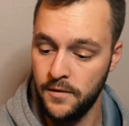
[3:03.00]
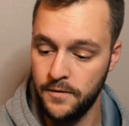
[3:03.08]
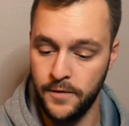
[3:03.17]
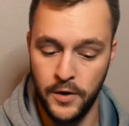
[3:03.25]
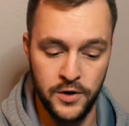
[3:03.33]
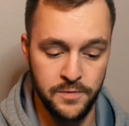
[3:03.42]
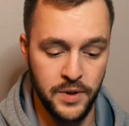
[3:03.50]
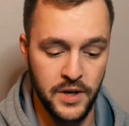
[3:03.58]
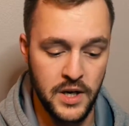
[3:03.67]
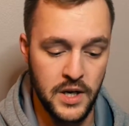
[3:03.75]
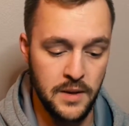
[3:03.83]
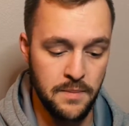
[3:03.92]
First
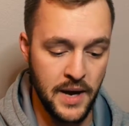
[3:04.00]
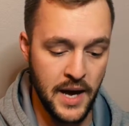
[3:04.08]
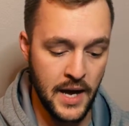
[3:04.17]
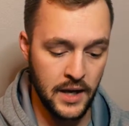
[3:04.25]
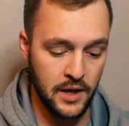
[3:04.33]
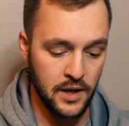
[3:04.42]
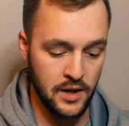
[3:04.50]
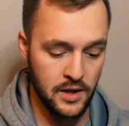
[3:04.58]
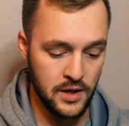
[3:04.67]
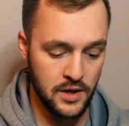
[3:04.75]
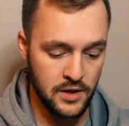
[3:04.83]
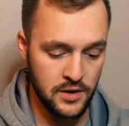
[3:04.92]
Panini pack.
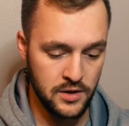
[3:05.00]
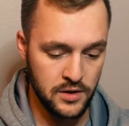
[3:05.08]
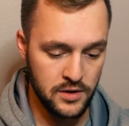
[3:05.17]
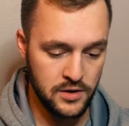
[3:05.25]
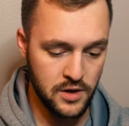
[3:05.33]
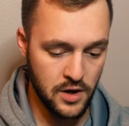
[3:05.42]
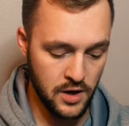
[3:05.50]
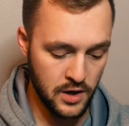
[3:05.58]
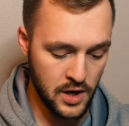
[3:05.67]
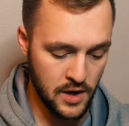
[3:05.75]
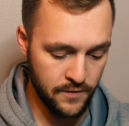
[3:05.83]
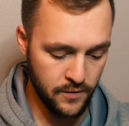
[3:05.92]
Starting
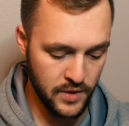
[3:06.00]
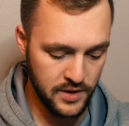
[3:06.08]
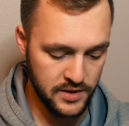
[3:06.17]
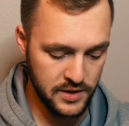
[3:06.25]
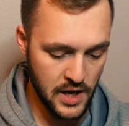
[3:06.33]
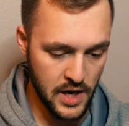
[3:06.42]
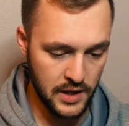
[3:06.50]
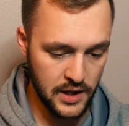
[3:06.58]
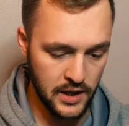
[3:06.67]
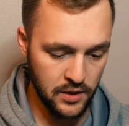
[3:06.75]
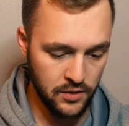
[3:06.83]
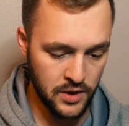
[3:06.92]
off with Scott
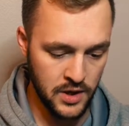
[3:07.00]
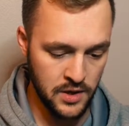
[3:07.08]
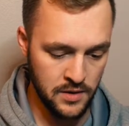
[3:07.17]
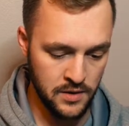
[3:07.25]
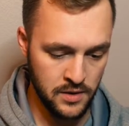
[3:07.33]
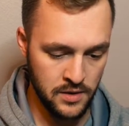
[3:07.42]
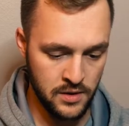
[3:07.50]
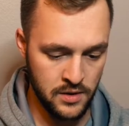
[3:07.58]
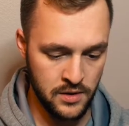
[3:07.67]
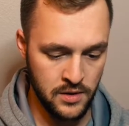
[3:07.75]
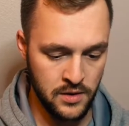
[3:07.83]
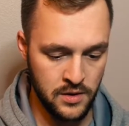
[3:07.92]
Kingery.
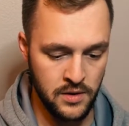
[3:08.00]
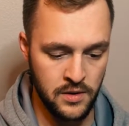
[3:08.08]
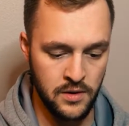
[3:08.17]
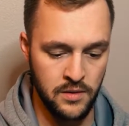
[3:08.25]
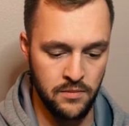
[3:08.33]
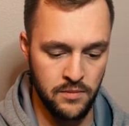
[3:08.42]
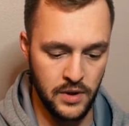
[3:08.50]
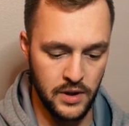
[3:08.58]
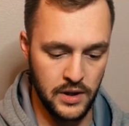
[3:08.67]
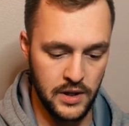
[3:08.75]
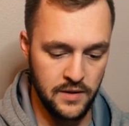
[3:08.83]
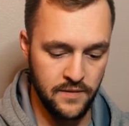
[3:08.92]

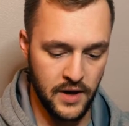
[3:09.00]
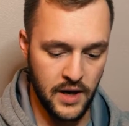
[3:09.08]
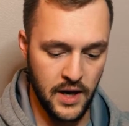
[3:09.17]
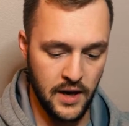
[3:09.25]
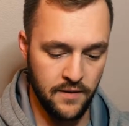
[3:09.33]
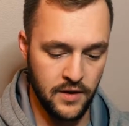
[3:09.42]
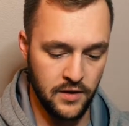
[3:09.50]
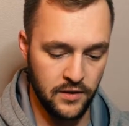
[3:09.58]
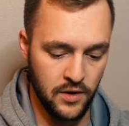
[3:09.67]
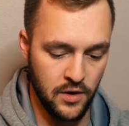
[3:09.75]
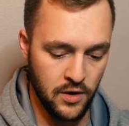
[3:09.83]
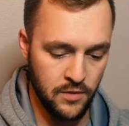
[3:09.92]
Believe I have this
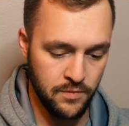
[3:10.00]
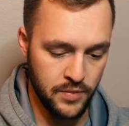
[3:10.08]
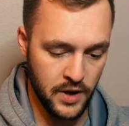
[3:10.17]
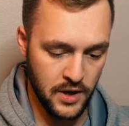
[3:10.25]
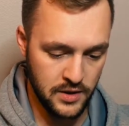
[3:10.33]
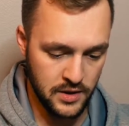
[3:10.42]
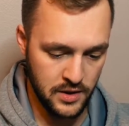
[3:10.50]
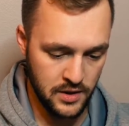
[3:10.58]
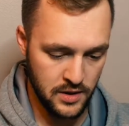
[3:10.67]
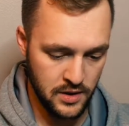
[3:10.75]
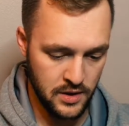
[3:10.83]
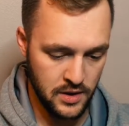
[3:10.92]
card, but
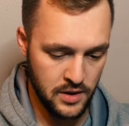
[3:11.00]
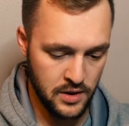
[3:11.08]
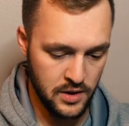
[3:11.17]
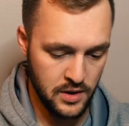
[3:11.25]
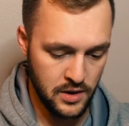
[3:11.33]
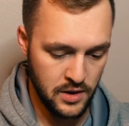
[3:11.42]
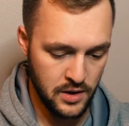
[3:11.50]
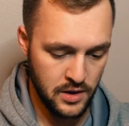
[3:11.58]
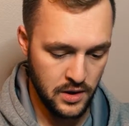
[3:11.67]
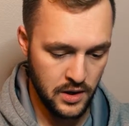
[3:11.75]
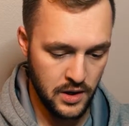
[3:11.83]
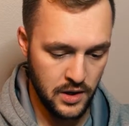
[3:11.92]

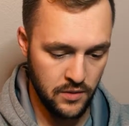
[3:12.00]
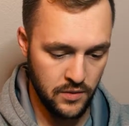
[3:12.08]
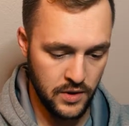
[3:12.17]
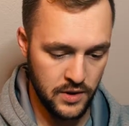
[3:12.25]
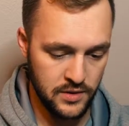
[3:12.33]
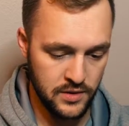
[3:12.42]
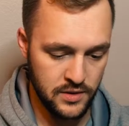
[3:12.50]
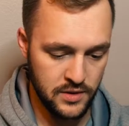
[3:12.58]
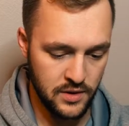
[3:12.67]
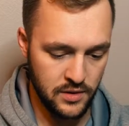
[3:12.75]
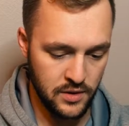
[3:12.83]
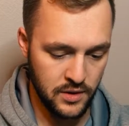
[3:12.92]
anyways,
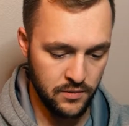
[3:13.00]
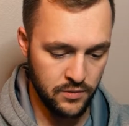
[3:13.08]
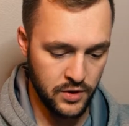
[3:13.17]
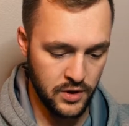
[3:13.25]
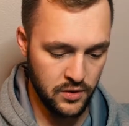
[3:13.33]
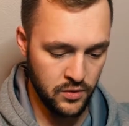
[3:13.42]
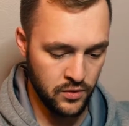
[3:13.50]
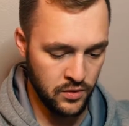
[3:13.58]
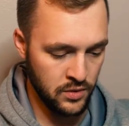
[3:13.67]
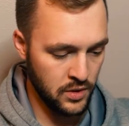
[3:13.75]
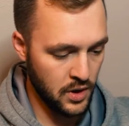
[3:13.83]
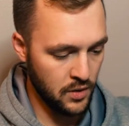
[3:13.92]
still looking pretty
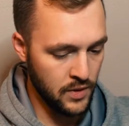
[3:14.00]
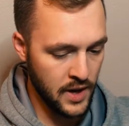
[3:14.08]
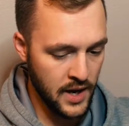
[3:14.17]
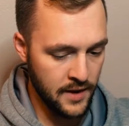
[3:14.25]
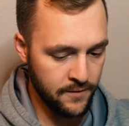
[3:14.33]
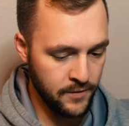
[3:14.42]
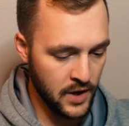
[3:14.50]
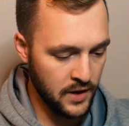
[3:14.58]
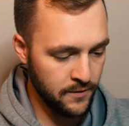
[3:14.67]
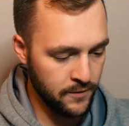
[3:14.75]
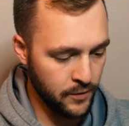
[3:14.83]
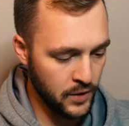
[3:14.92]
cool. All right, Freddie
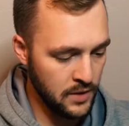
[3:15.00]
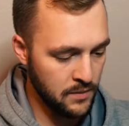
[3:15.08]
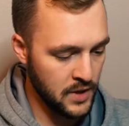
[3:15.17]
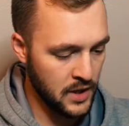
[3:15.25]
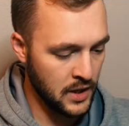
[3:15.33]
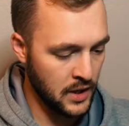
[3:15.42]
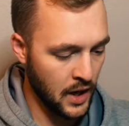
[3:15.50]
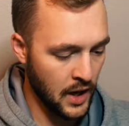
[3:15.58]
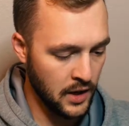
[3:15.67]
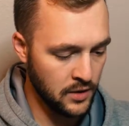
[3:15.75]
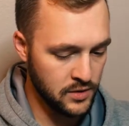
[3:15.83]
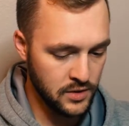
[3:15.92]
Freeman.
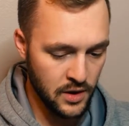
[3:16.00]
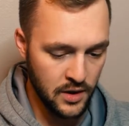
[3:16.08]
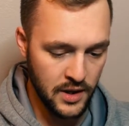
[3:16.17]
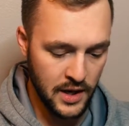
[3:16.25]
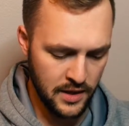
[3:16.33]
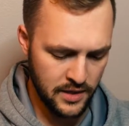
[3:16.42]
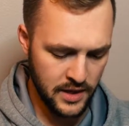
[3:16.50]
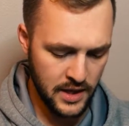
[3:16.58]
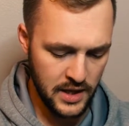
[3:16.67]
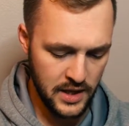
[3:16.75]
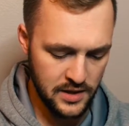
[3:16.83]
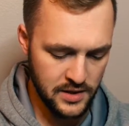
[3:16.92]
I saw that I
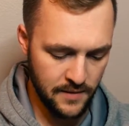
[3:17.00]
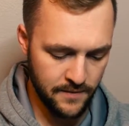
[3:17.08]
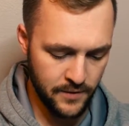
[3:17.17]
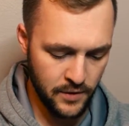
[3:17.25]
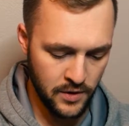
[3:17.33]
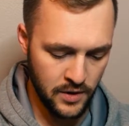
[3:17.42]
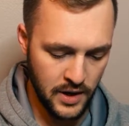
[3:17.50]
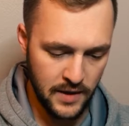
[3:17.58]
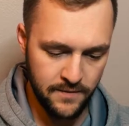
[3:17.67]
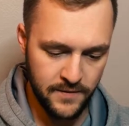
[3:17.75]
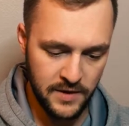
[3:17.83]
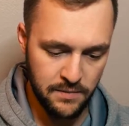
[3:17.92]
think he's up for
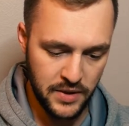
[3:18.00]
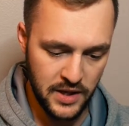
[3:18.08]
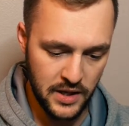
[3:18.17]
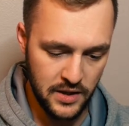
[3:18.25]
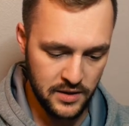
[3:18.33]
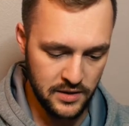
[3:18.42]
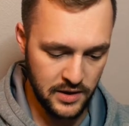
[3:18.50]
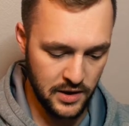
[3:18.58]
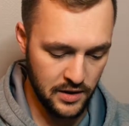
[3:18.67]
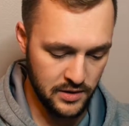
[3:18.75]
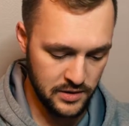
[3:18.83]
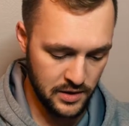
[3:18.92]
MVP this
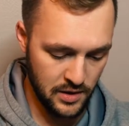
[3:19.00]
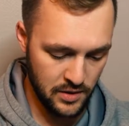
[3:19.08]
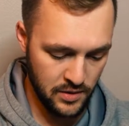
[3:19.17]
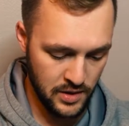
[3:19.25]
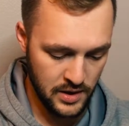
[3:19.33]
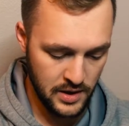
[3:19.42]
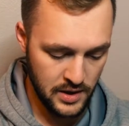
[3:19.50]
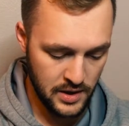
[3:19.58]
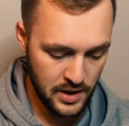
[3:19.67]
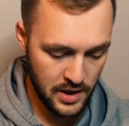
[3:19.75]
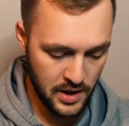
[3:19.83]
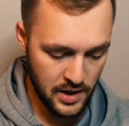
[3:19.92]
year, so
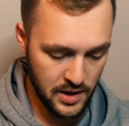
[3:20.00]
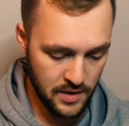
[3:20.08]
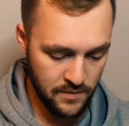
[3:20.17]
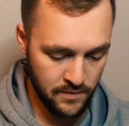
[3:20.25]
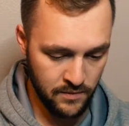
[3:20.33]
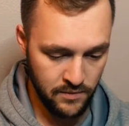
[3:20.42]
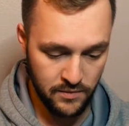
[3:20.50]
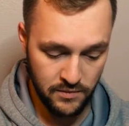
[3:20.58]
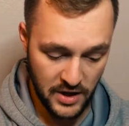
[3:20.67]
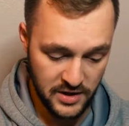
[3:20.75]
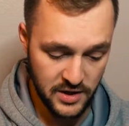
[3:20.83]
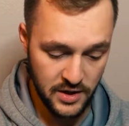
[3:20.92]
um,
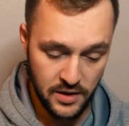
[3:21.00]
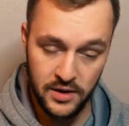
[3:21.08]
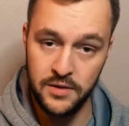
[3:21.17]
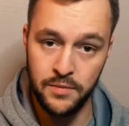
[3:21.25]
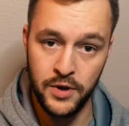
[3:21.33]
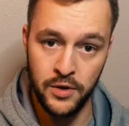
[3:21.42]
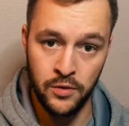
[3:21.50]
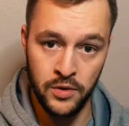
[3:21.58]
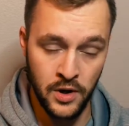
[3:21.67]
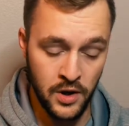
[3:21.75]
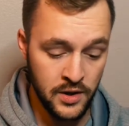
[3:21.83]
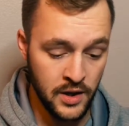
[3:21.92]
that's a that's a pretty cool
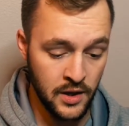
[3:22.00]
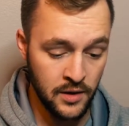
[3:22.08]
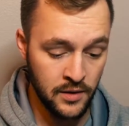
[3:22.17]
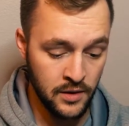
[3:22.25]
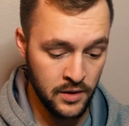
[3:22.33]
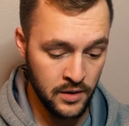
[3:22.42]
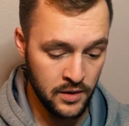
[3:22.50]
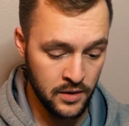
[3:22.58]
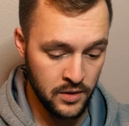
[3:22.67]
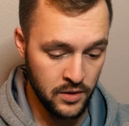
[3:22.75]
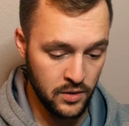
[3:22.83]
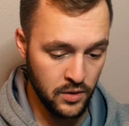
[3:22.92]
card there.
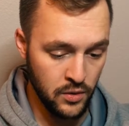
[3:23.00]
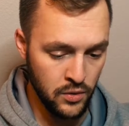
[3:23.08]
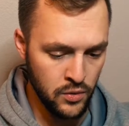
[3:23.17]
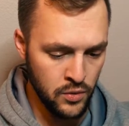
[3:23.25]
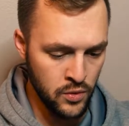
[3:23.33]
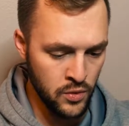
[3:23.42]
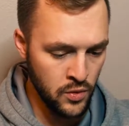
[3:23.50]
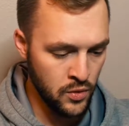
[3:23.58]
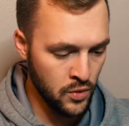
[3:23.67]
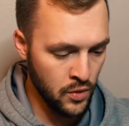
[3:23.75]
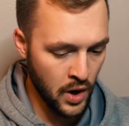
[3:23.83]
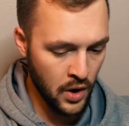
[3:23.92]

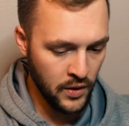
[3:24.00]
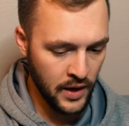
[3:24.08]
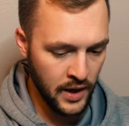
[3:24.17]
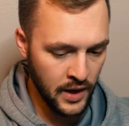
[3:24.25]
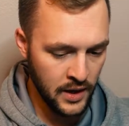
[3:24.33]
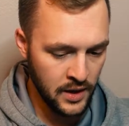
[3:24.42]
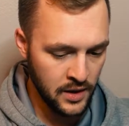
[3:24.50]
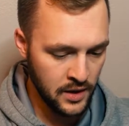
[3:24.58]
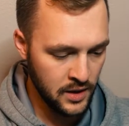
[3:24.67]
Ooh. okay.